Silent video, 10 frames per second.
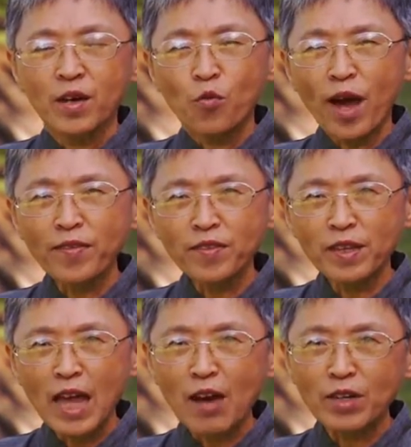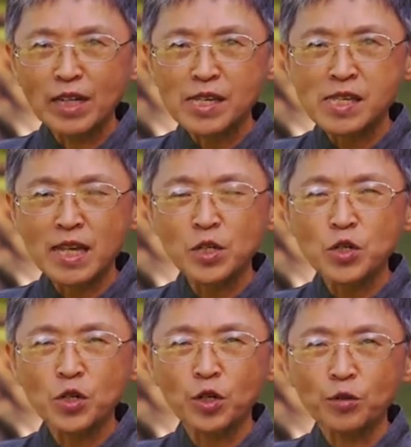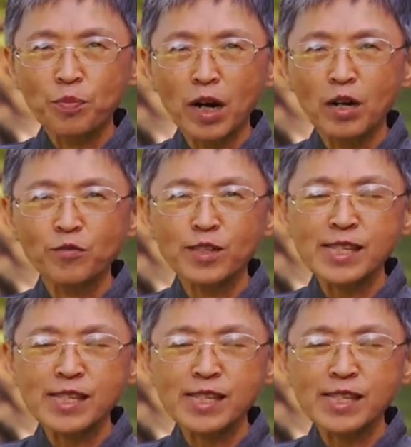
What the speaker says: Rather than having a centered, powerful